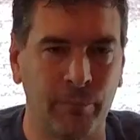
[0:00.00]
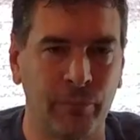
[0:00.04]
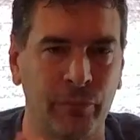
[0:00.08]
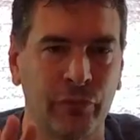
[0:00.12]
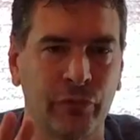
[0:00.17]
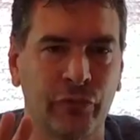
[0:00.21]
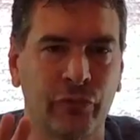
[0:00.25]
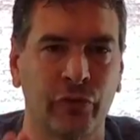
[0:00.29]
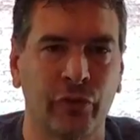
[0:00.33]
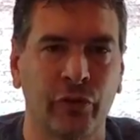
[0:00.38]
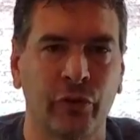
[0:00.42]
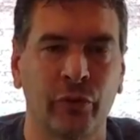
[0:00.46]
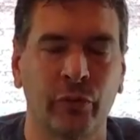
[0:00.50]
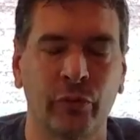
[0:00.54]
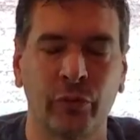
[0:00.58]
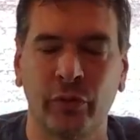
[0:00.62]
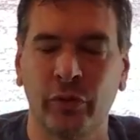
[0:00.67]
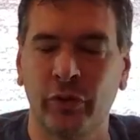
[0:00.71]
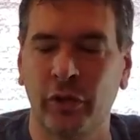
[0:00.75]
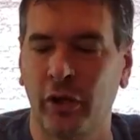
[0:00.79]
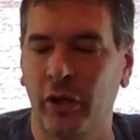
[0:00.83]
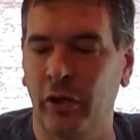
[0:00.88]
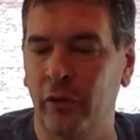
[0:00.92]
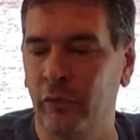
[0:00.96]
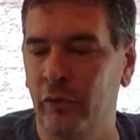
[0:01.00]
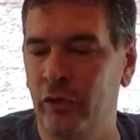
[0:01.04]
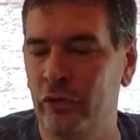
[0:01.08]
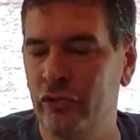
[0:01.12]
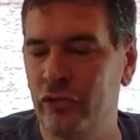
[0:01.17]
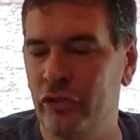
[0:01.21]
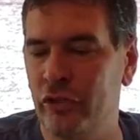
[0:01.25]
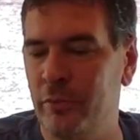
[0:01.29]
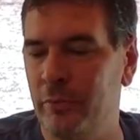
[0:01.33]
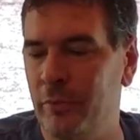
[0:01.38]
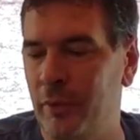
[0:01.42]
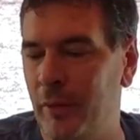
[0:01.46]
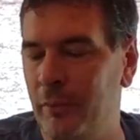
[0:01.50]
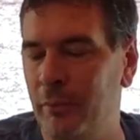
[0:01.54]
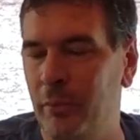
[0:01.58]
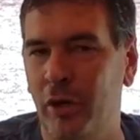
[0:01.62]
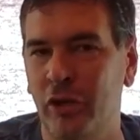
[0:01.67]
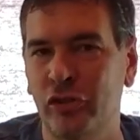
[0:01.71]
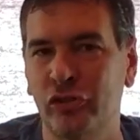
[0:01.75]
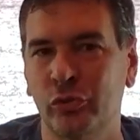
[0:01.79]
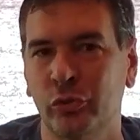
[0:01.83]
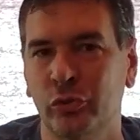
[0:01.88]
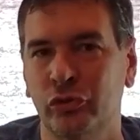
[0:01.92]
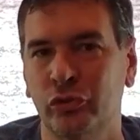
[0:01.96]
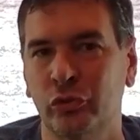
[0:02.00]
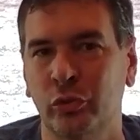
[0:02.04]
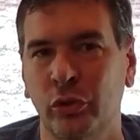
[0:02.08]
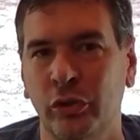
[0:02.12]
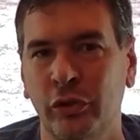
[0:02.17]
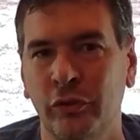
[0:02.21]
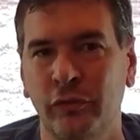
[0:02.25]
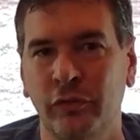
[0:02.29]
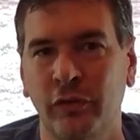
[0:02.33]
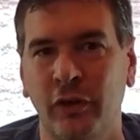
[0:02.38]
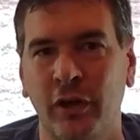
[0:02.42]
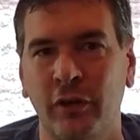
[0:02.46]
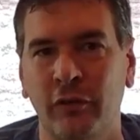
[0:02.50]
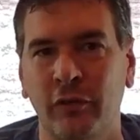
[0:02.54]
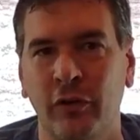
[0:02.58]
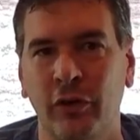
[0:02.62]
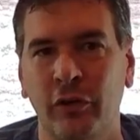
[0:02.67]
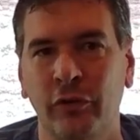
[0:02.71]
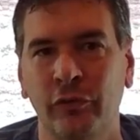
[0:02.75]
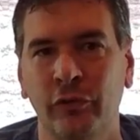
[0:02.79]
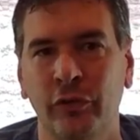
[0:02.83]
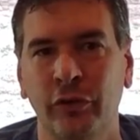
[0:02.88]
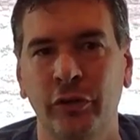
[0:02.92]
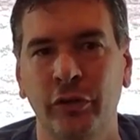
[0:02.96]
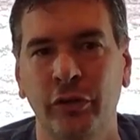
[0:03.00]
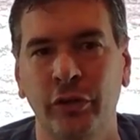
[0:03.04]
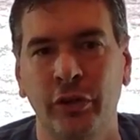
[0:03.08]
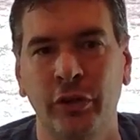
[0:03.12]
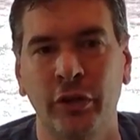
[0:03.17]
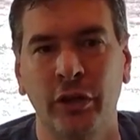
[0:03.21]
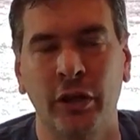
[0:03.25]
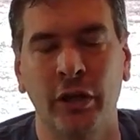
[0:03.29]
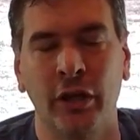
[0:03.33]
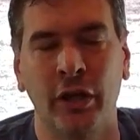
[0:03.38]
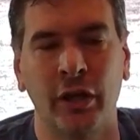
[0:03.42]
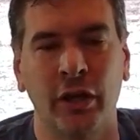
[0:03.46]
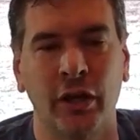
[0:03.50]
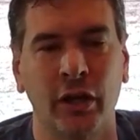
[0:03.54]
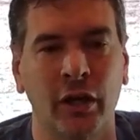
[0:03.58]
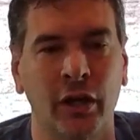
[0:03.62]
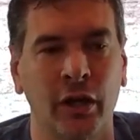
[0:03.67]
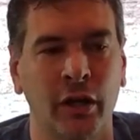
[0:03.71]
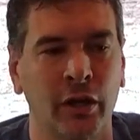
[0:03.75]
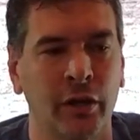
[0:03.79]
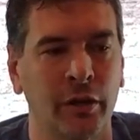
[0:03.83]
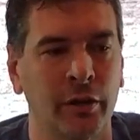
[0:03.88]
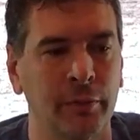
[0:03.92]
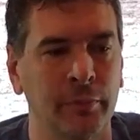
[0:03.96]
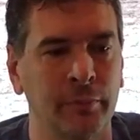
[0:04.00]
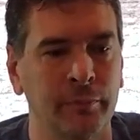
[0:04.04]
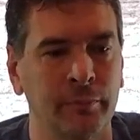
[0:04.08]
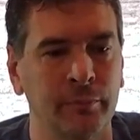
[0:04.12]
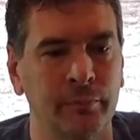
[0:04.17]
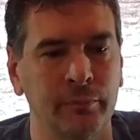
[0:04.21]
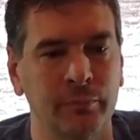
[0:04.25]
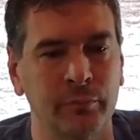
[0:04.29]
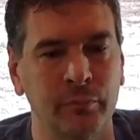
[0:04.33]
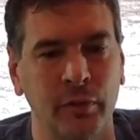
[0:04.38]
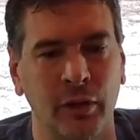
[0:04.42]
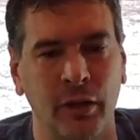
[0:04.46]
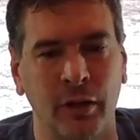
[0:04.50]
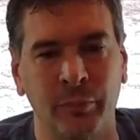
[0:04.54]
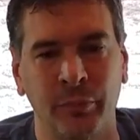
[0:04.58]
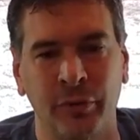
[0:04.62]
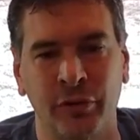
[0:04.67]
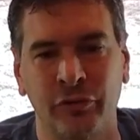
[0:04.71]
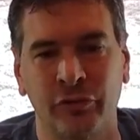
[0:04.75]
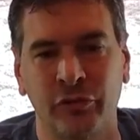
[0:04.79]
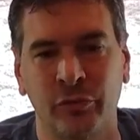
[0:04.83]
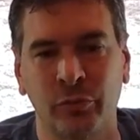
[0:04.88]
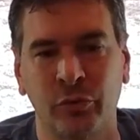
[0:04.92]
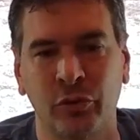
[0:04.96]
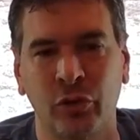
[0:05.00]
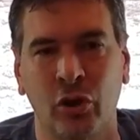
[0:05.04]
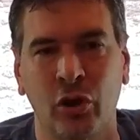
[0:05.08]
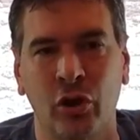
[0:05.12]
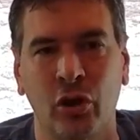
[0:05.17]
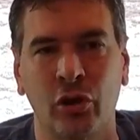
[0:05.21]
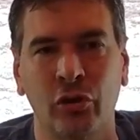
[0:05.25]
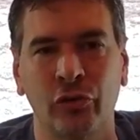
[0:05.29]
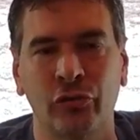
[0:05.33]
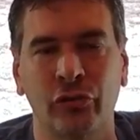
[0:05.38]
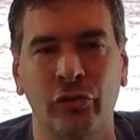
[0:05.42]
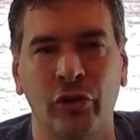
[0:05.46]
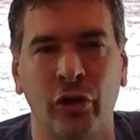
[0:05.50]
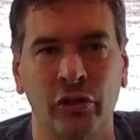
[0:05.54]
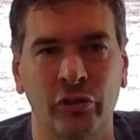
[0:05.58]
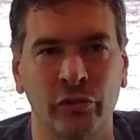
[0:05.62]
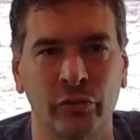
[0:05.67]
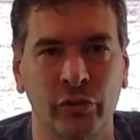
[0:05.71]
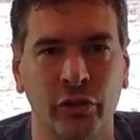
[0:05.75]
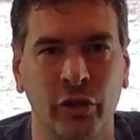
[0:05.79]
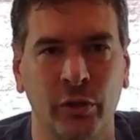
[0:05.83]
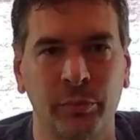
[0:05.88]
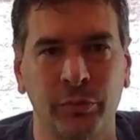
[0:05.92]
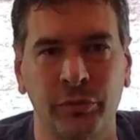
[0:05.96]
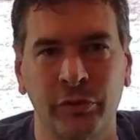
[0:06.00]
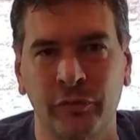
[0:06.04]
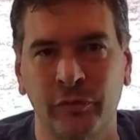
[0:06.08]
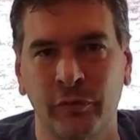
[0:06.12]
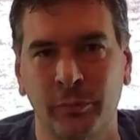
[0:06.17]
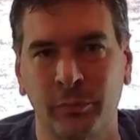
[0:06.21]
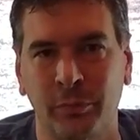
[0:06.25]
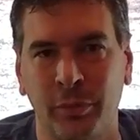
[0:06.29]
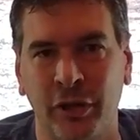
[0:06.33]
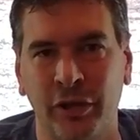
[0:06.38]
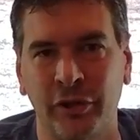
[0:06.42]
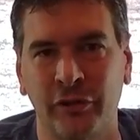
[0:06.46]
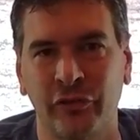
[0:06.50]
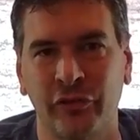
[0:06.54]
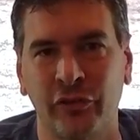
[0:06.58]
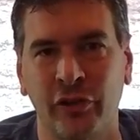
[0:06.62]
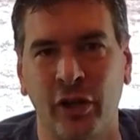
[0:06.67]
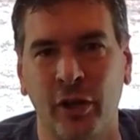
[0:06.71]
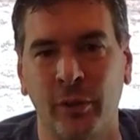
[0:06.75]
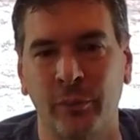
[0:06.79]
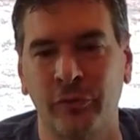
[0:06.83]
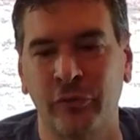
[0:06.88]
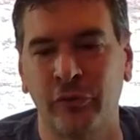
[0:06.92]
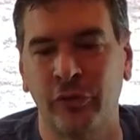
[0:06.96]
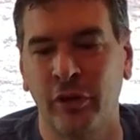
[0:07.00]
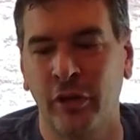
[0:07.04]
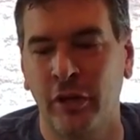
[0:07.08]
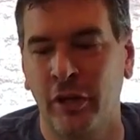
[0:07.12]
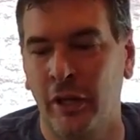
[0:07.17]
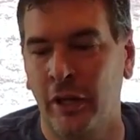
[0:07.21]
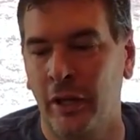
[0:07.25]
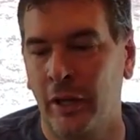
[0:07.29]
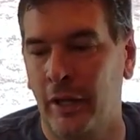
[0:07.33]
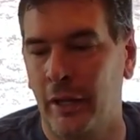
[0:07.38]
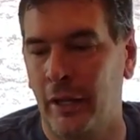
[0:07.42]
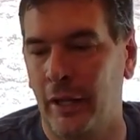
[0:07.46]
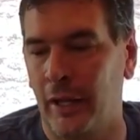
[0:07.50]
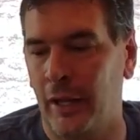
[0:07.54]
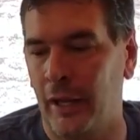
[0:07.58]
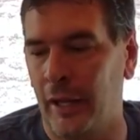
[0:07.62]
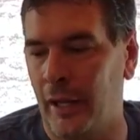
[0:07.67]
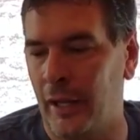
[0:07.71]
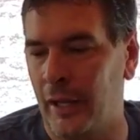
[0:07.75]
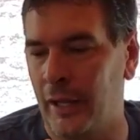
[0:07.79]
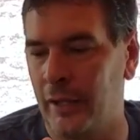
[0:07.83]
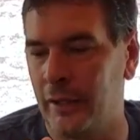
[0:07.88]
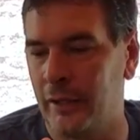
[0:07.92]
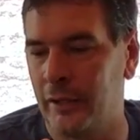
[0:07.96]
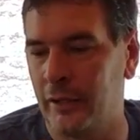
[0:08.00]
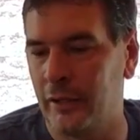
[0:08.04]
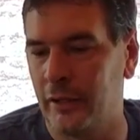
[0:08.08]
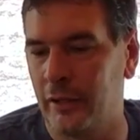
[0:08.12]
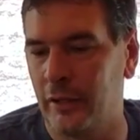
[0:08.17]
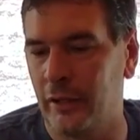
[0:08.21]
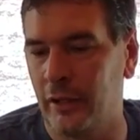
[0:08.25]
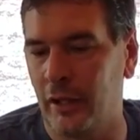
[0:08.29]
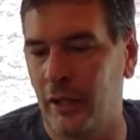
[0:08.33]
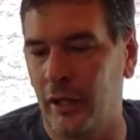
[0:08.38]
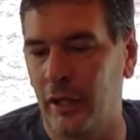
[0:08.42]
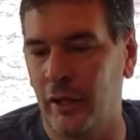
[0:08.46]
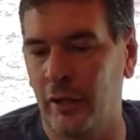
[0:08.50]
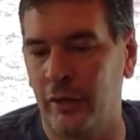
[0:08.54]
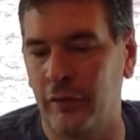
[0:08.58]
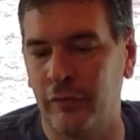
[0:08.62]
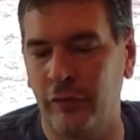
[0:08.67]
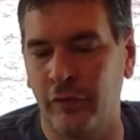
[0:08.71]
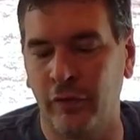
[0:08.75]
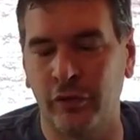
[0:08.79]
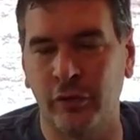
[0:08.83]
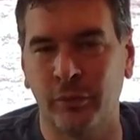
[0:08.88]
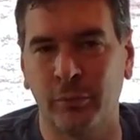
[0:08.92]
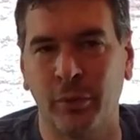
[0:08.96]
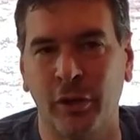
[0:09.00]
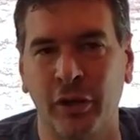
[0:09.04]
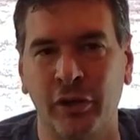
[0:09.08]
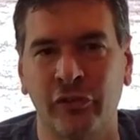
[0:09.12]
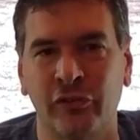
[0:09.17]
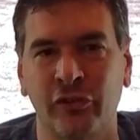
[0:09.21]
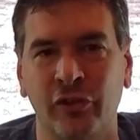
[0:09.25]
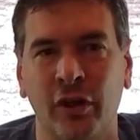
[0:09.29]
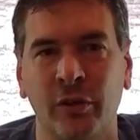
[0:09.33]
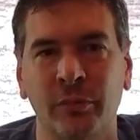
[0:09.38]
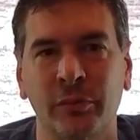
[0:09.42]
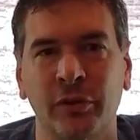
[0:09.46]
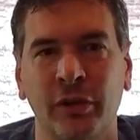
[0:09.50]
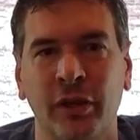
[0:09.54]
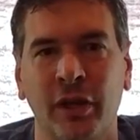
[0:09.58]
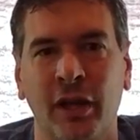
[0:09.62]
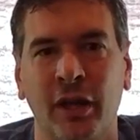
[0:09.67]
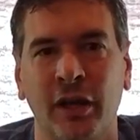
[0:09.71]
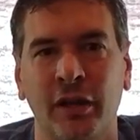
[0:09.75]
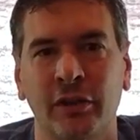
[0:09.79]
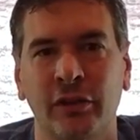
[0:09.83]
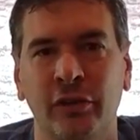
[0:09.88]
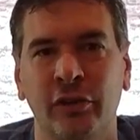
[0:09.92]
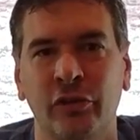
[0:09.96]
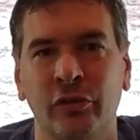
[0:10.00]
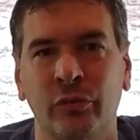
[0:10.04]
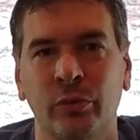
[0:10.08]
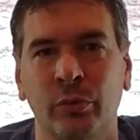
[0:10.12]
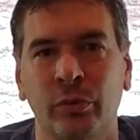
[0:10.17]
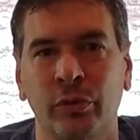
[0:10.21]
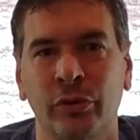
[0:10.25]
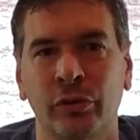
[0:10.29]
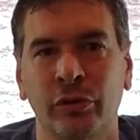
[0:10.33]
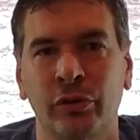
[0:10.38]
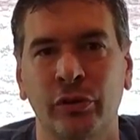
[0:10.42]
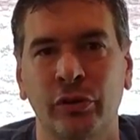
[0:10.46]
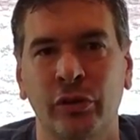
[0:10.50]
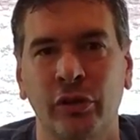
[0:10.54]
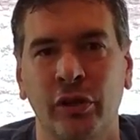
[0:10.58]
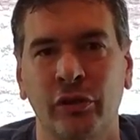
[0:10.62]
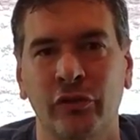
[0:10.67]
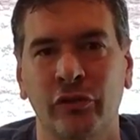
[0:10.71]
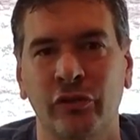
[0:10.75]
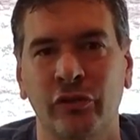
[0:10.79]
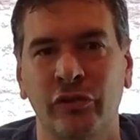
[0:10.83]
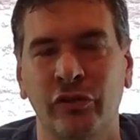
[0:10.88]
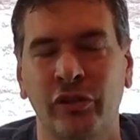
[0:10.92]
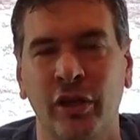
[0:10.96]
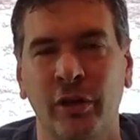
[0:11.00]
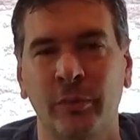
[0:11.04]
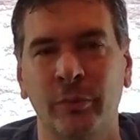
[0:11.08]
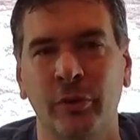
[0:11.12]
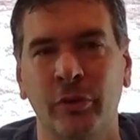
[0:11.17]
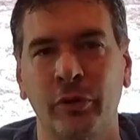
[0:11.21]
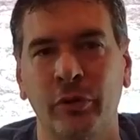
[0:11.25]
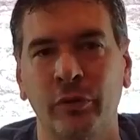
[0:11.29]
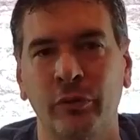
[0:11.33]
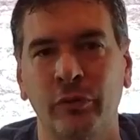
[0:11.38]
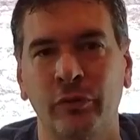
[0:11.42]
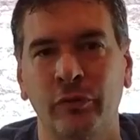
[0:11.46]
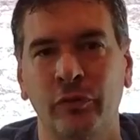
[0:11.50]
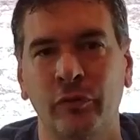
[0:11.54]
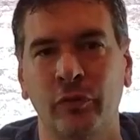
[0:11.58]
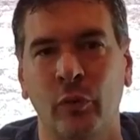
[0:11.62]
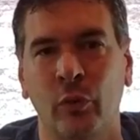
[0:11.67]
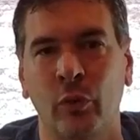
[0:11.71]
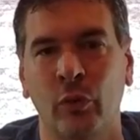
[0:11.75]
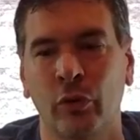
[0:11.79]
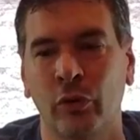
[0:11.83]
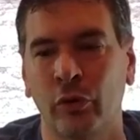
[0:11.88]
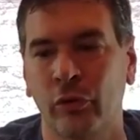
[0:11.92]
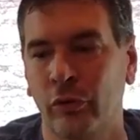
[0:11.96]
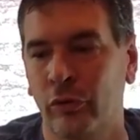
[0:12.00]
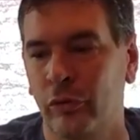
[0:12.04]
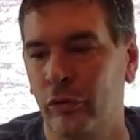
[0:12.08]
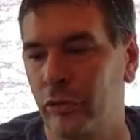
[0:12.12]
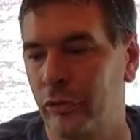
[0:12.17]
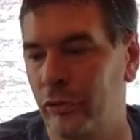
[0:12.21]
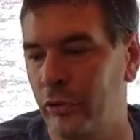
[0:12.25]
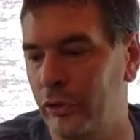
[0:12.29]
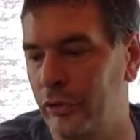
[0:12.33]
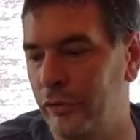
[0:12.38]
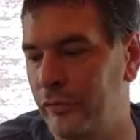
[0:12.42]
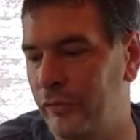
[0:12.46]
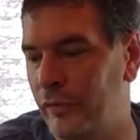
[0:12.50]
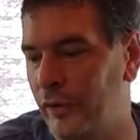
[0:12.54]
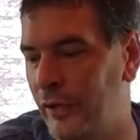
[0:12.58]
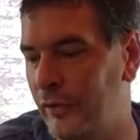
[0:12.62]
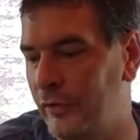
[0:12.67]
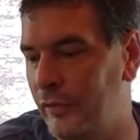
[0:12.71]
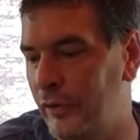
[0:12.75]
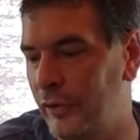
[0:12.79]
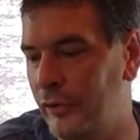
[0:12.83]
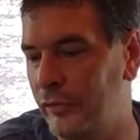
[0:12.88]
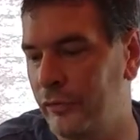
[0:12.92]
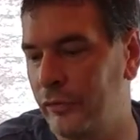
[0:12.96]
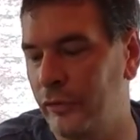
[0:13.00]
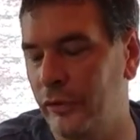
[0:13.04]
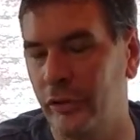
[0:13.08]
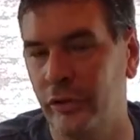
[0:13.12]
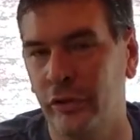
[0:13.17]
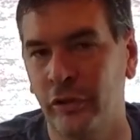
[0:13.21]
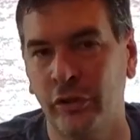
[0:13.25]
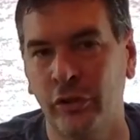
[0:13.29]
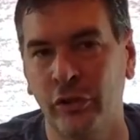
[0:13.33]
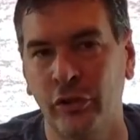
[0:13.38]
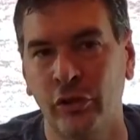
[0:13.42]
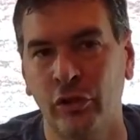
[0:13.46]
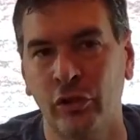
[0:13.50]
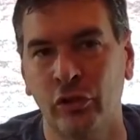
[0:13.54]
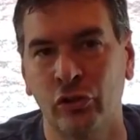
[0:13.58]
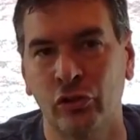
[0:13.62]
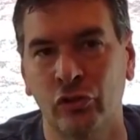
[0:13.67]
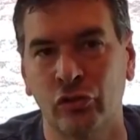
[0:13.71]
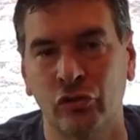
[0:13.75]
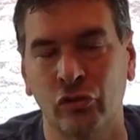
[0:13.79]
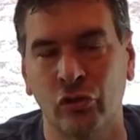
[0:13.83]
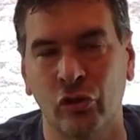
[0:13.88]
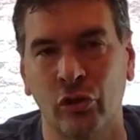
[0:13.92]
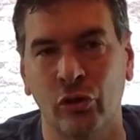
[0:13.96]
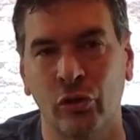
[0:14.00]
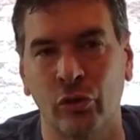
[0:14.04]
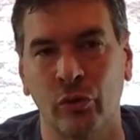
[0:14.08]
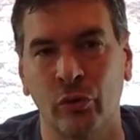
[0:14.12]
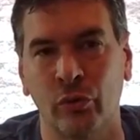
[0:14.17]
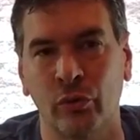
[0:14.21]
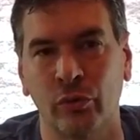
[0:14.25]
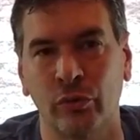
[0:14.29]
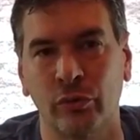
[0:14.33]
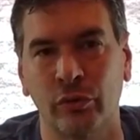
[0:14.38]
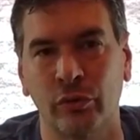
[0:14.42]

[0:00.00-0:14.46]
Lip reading: So originally my budget was $2,500. I made some calls, talked to a couple different bike shops, and I found a bike shop that had this one as a demo for $3,500, so